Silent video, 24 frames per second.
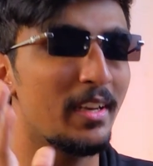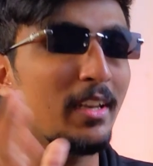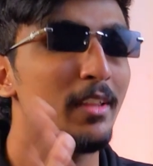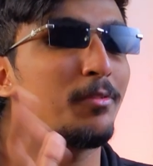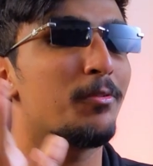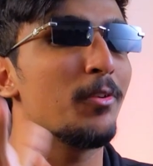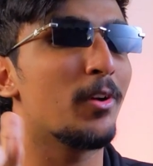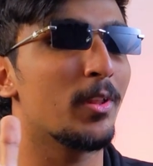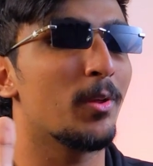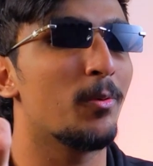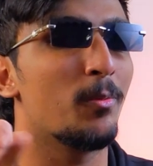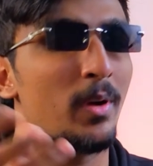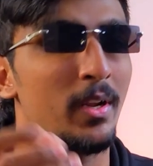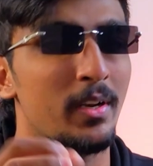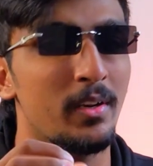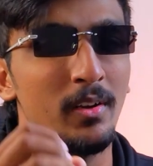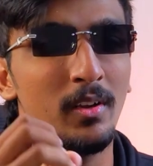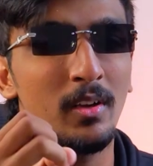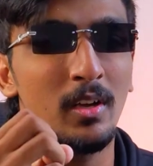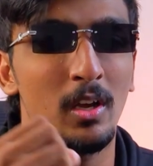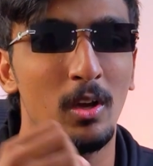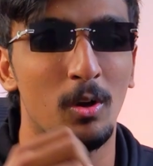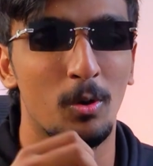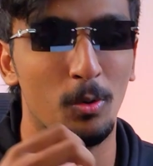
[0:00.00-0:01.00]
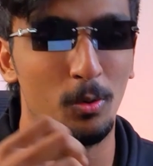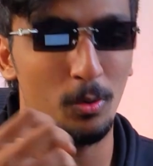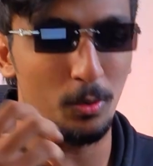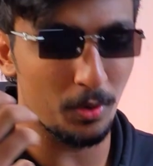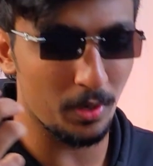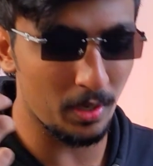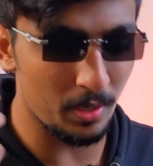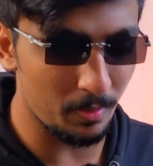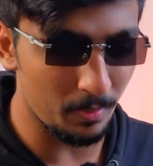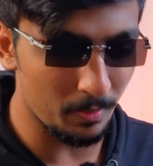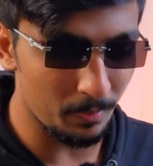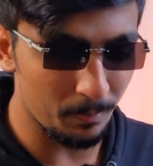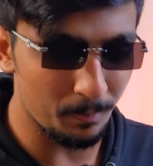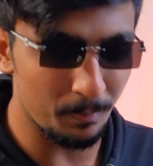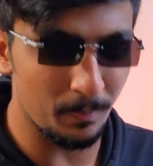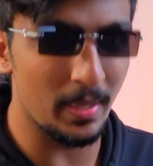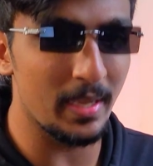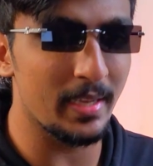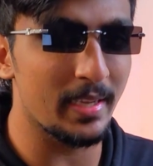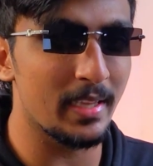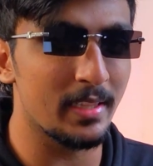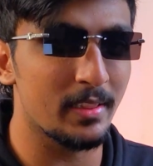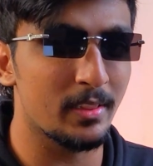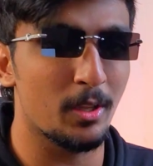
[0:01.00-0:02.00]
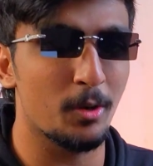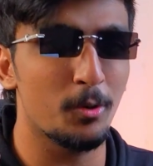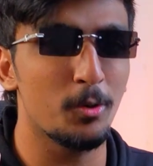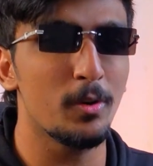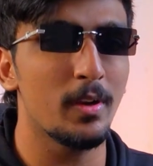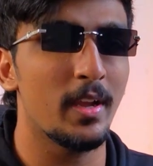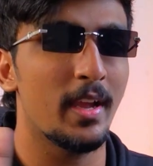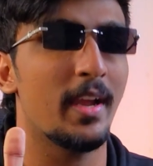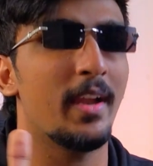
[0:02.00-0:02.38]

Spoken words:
It is for the one who couldn't make it through.